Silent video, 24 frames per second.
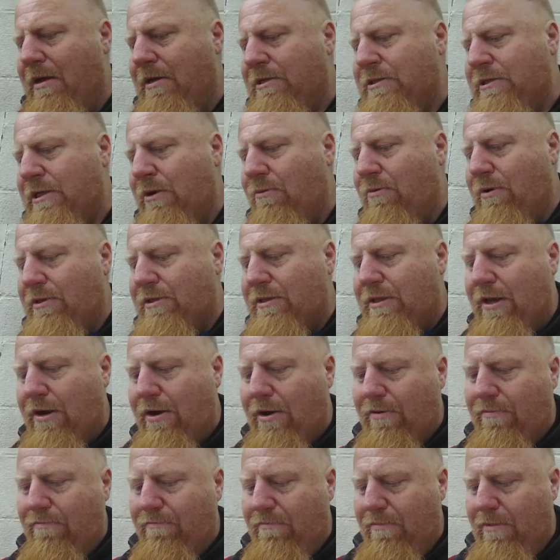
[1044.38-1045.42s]
see what's
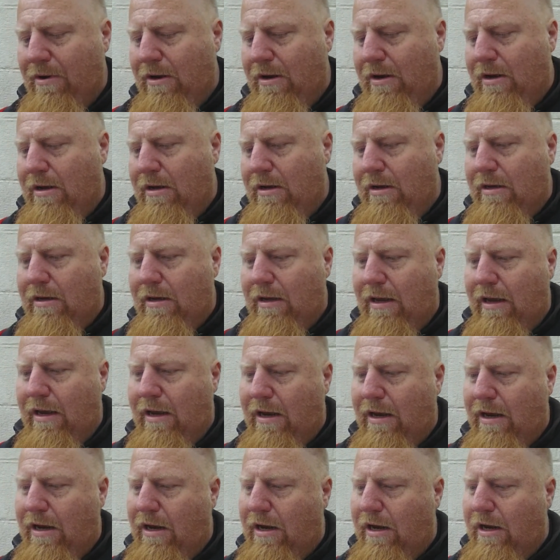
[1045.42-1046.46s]
there,
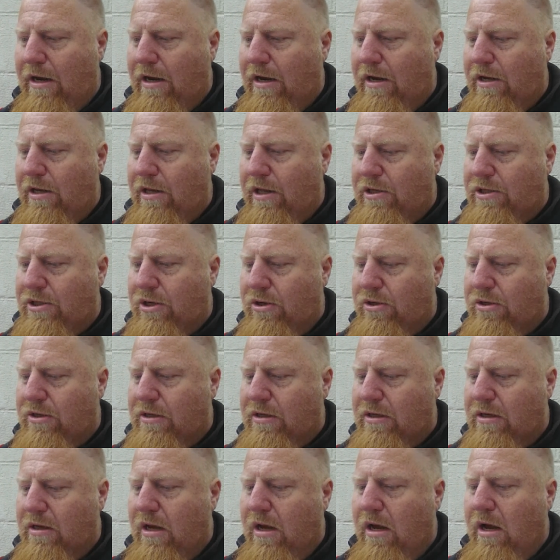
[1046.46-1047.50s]
and the chosen
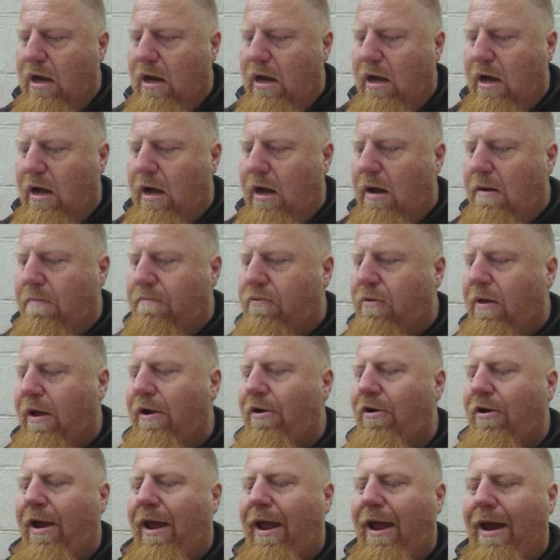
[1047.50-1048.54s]
uh,
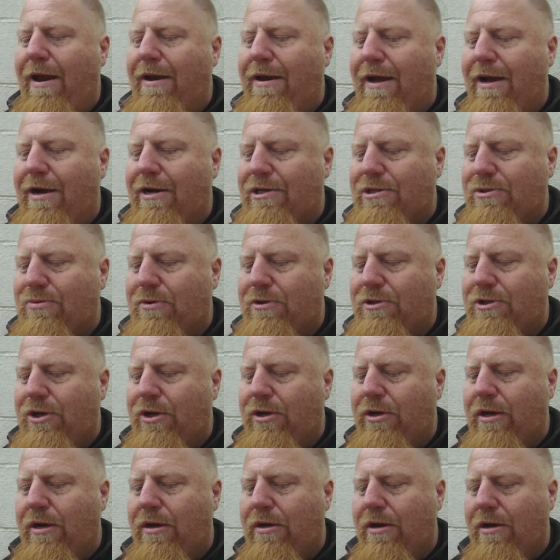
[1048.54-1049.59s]
player handouts, which you
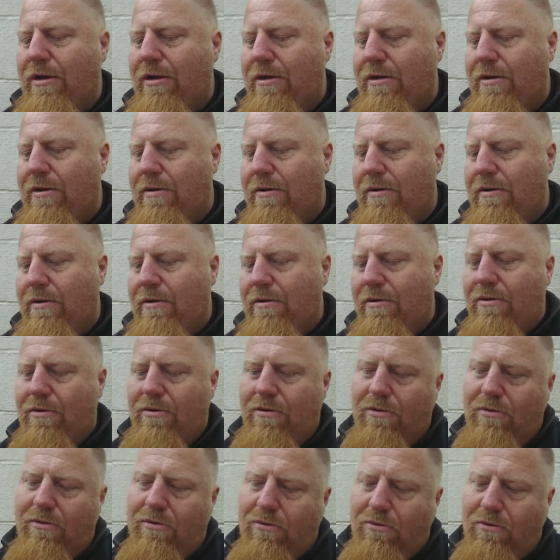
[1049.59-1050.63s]
could
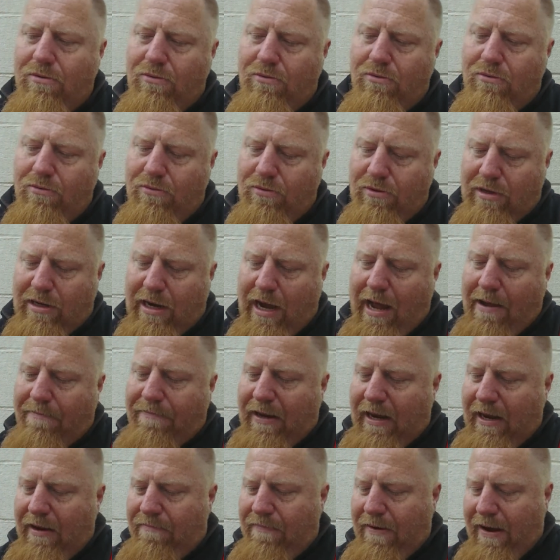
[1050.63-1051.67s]
uh,
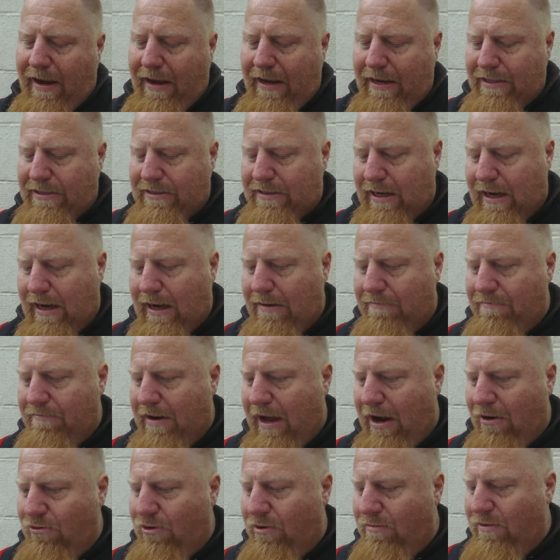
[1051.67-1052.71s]
copy, paste. I'm
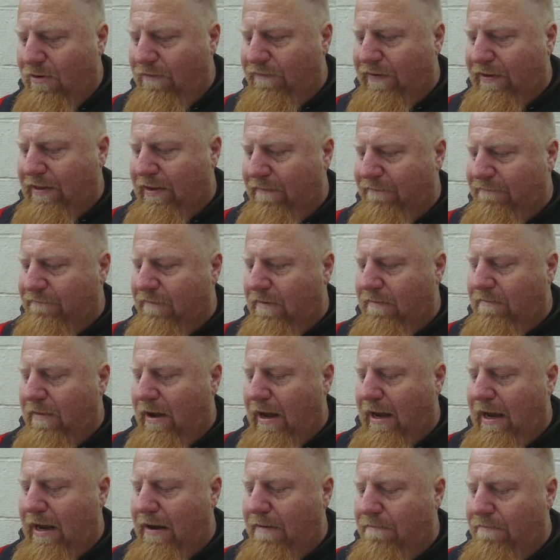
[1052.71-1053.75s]
not removing them from
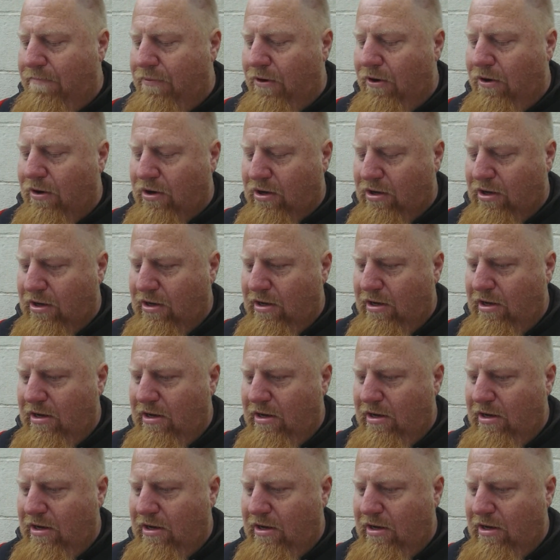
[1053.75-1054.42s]
a book.